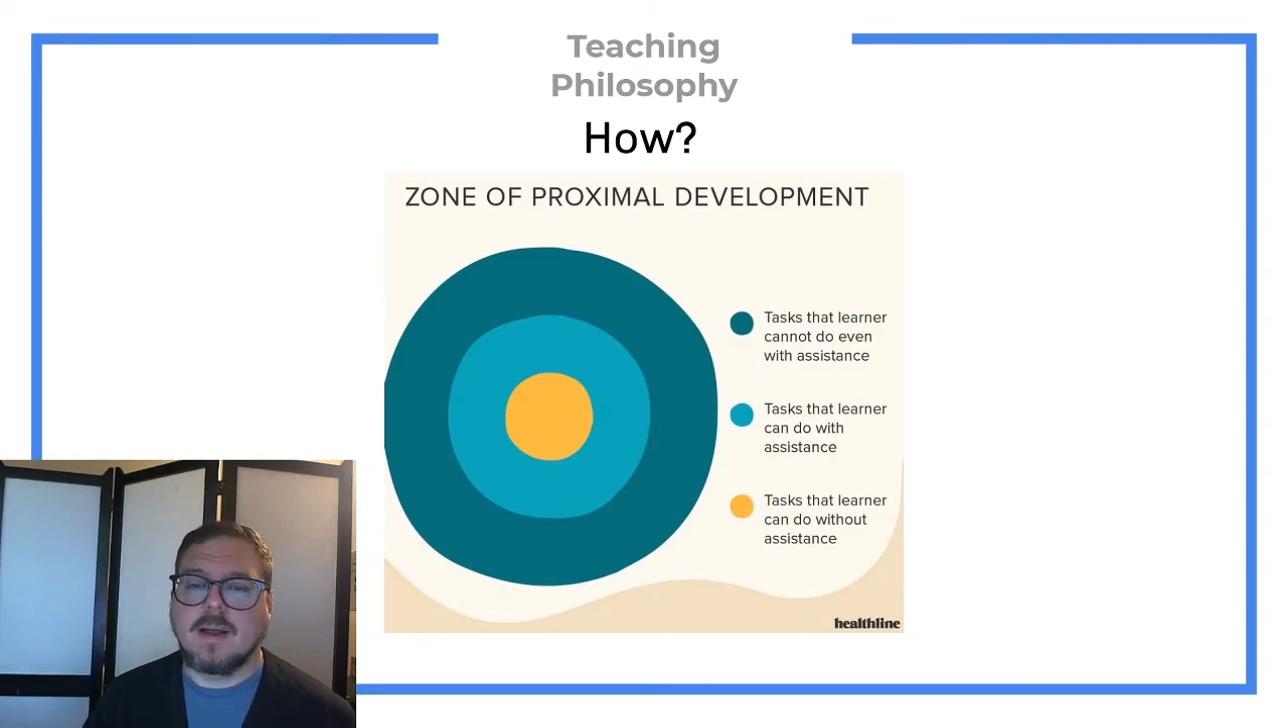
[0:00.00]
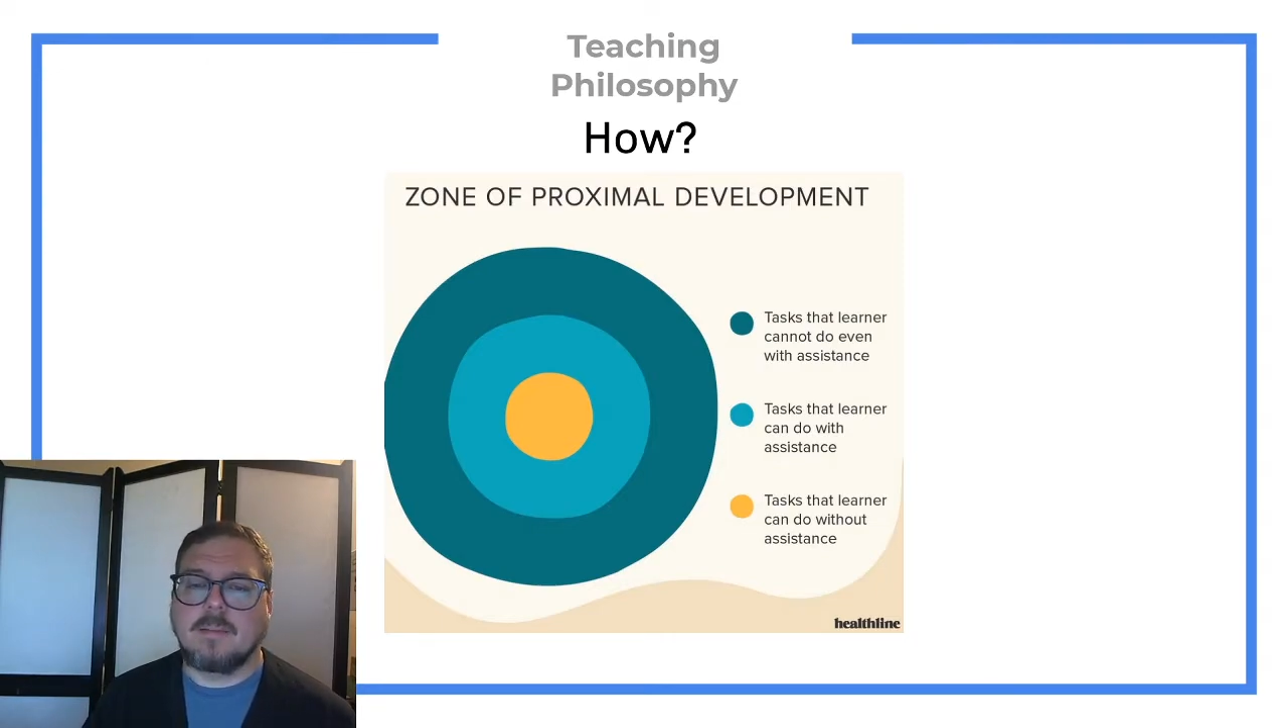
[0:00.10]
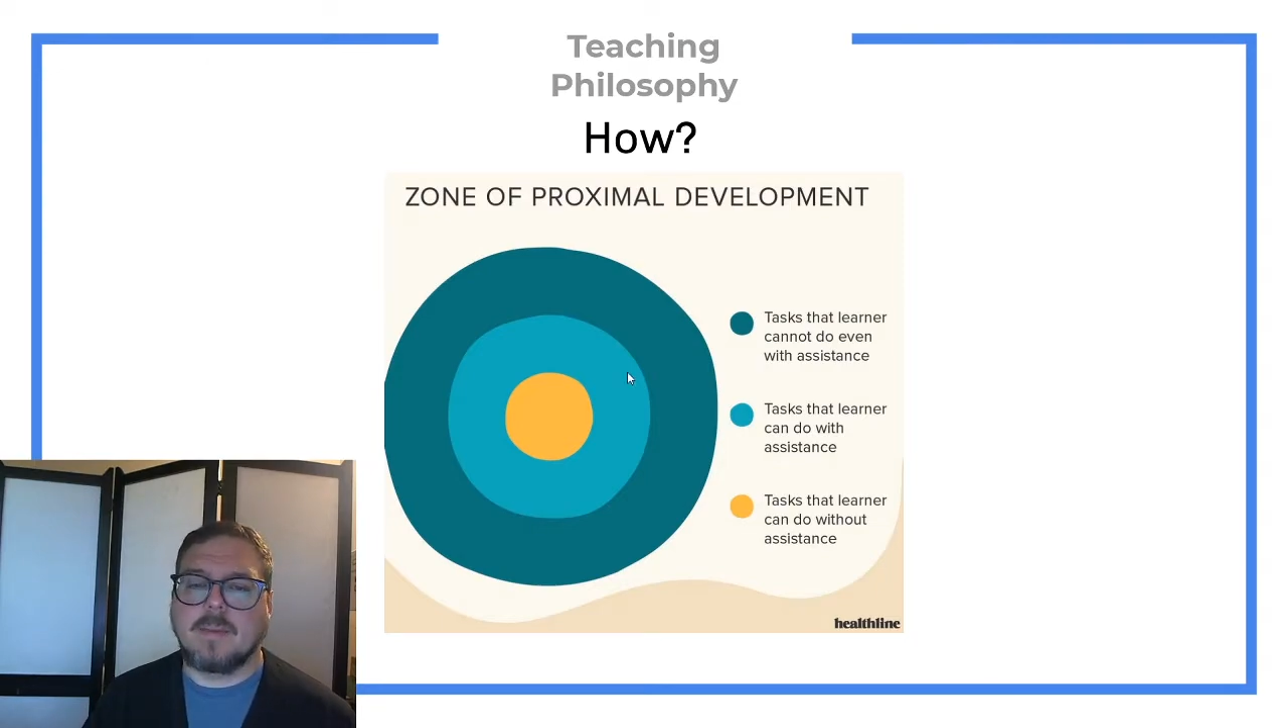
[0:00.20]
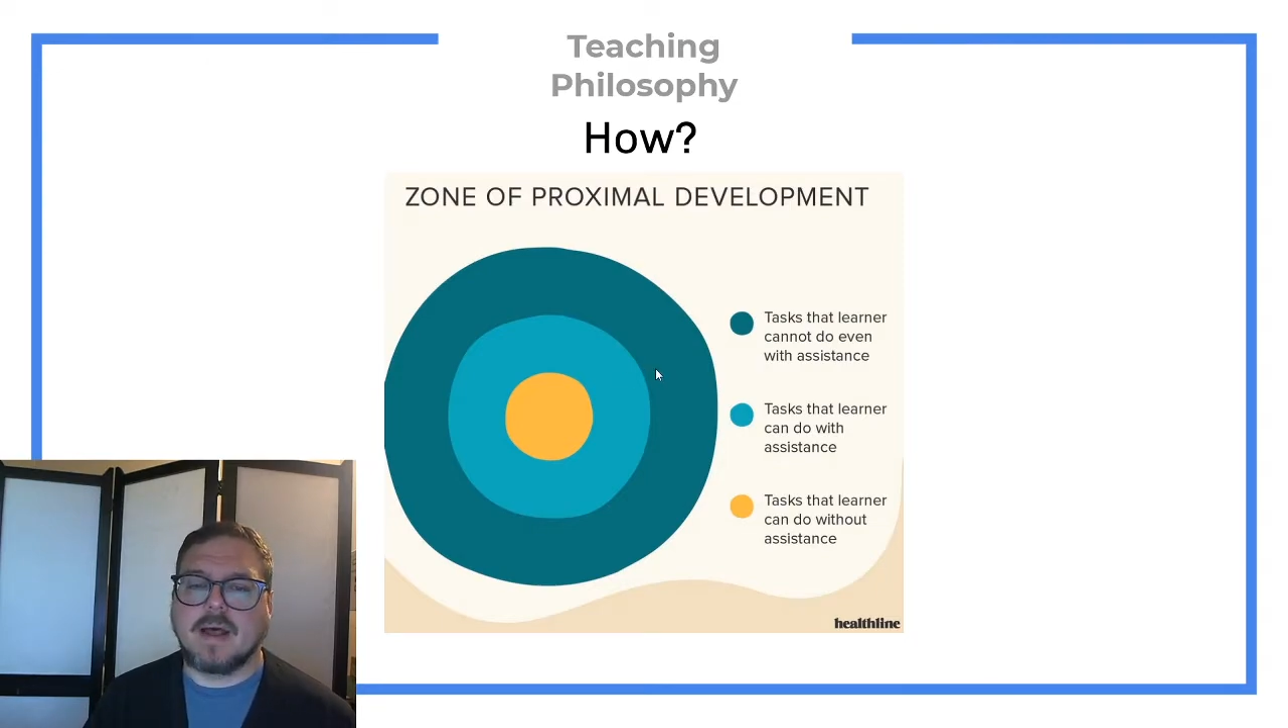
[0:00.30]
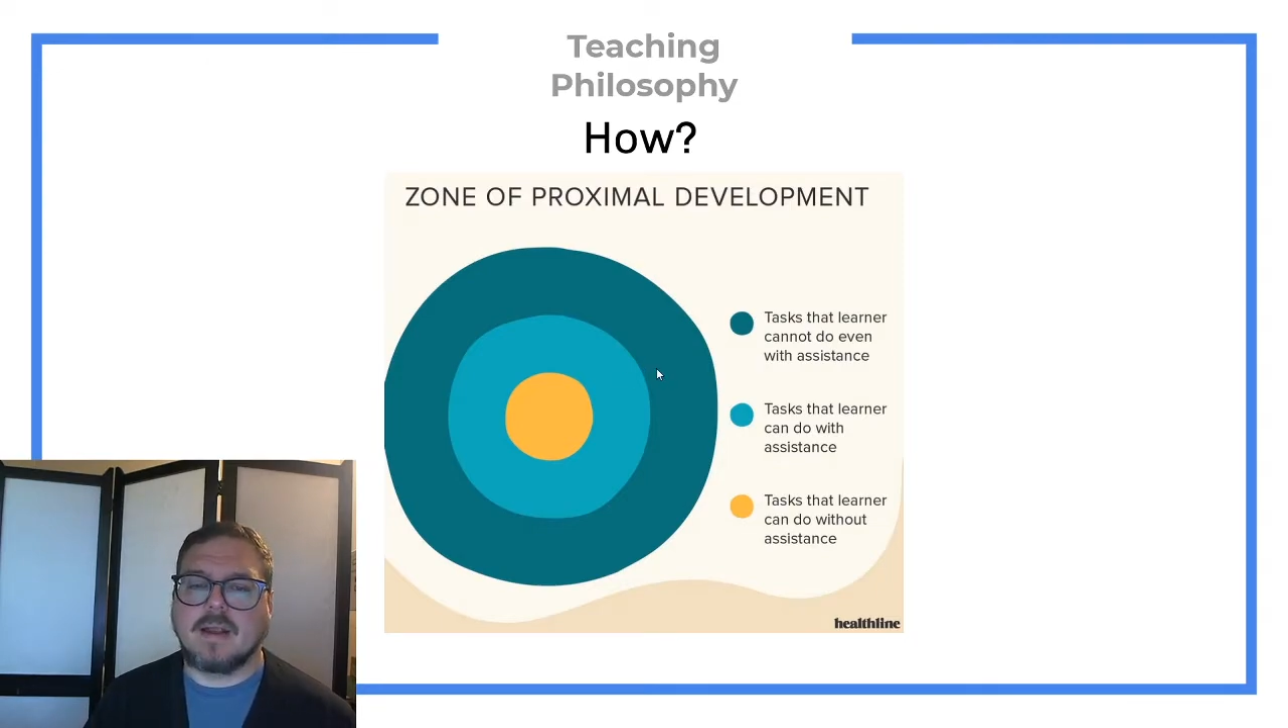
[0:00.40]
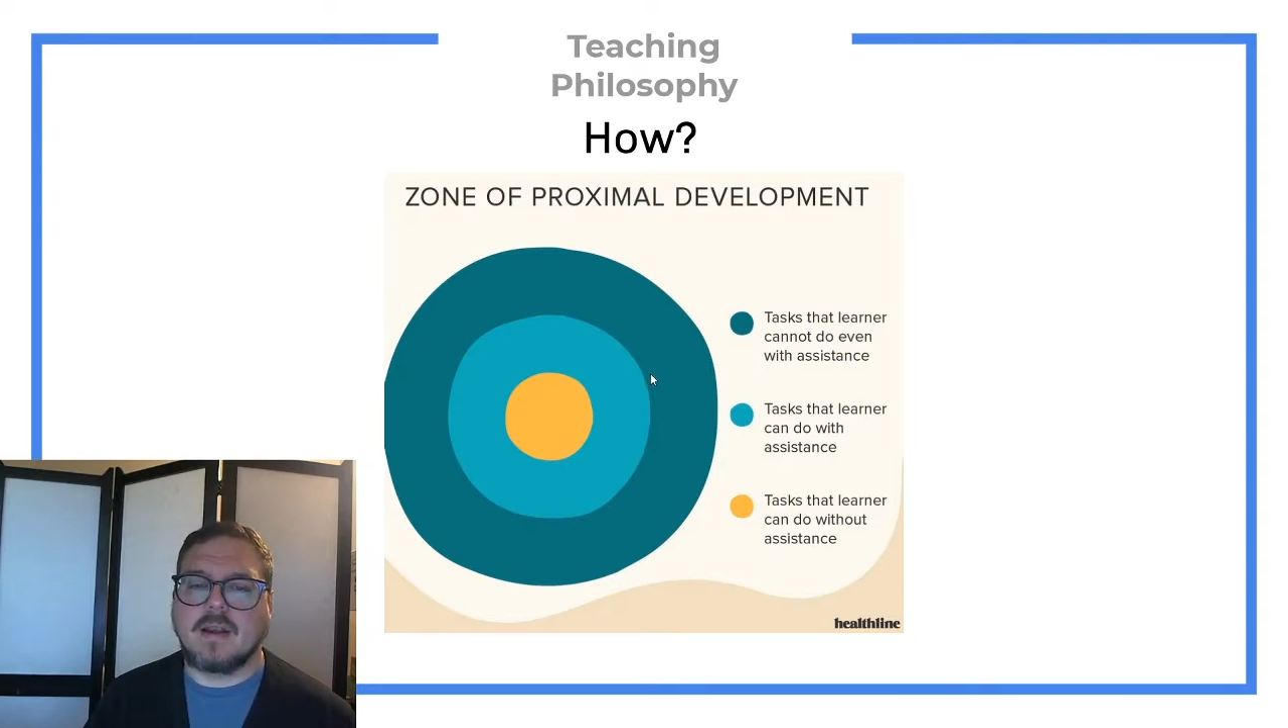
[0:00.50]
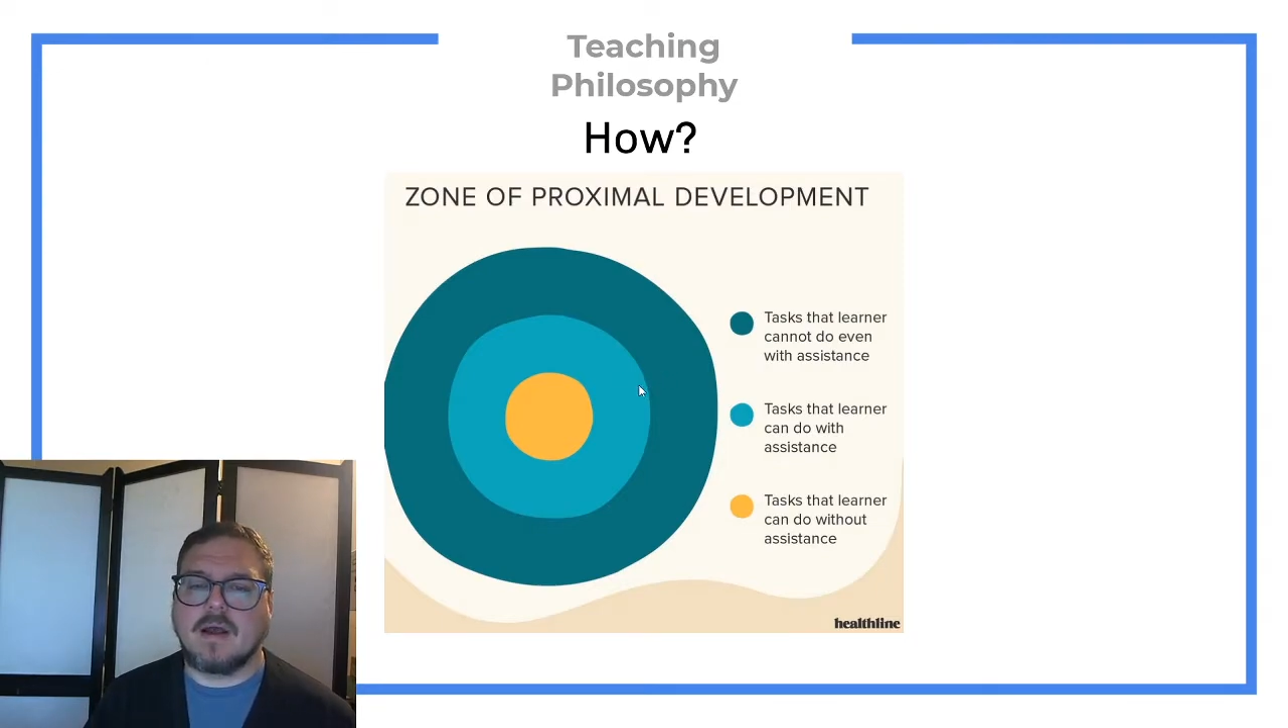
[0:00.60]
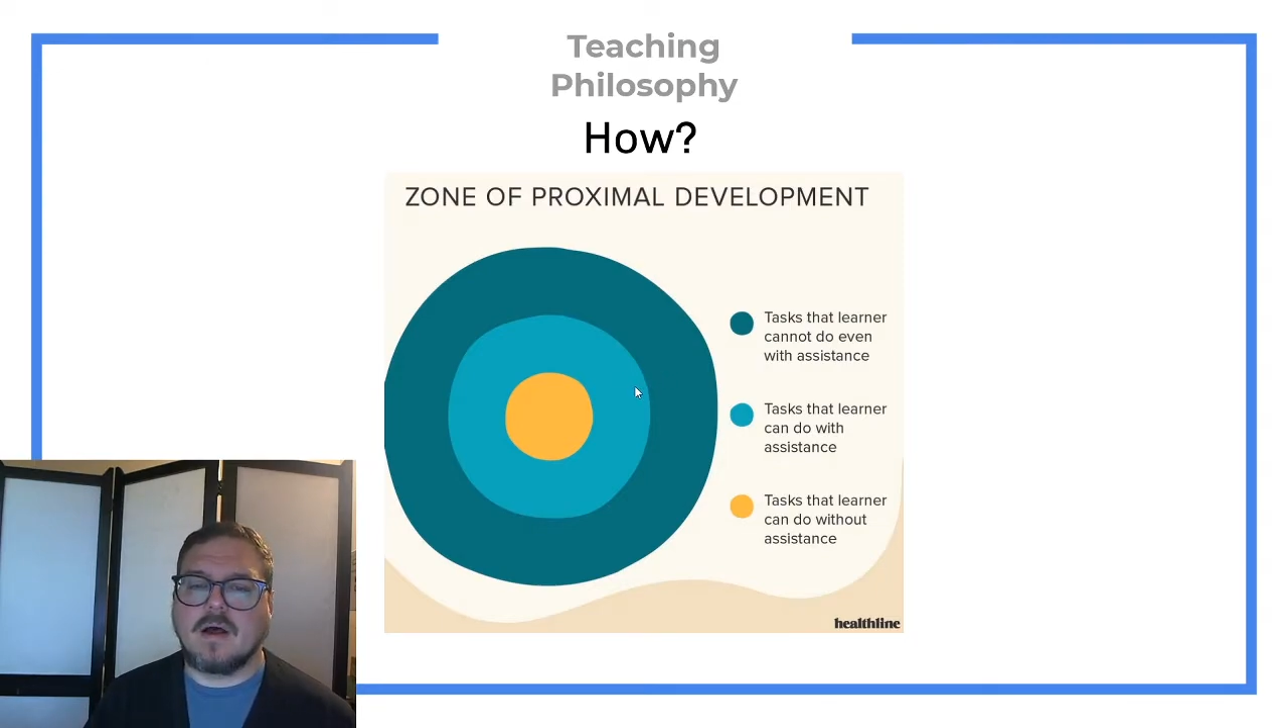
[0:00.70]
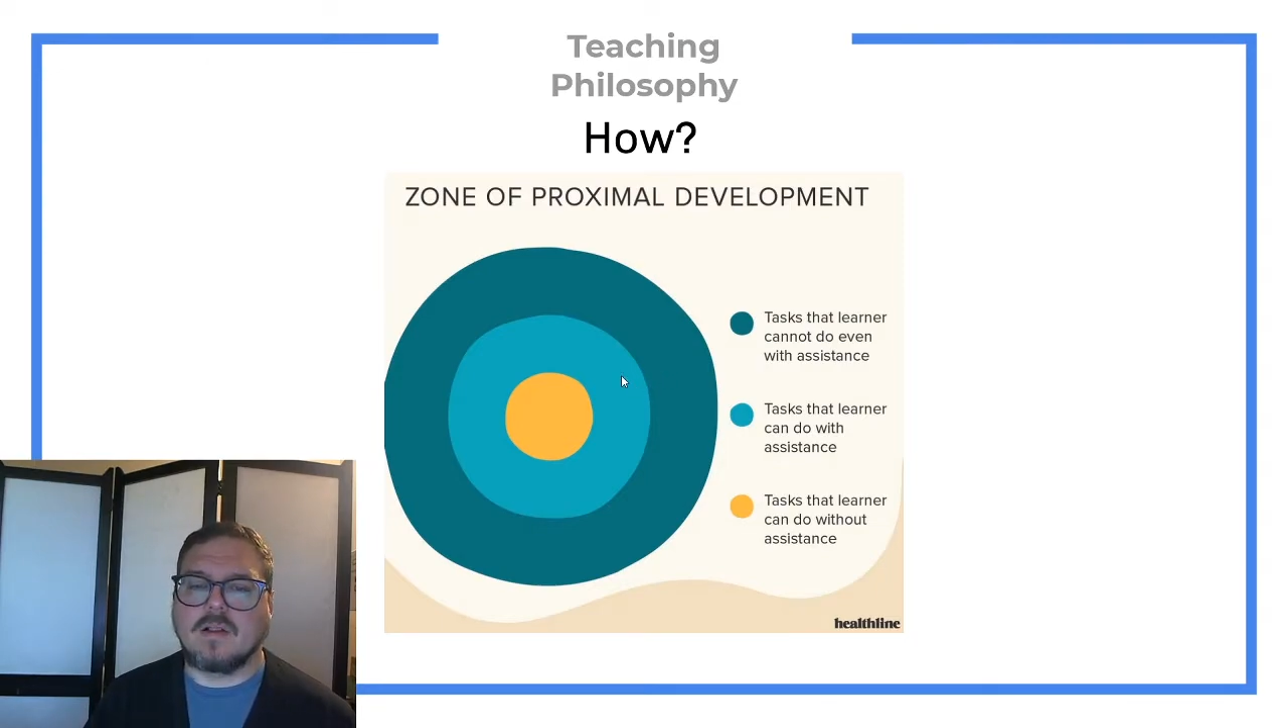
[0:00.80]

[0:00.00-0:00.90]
But a